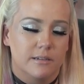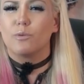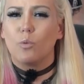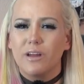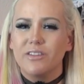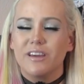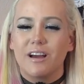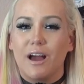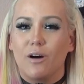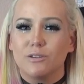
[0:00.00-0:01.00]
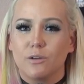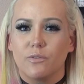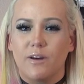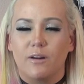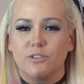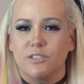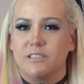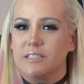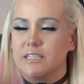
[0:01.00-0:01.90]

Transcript: The one thing I also found just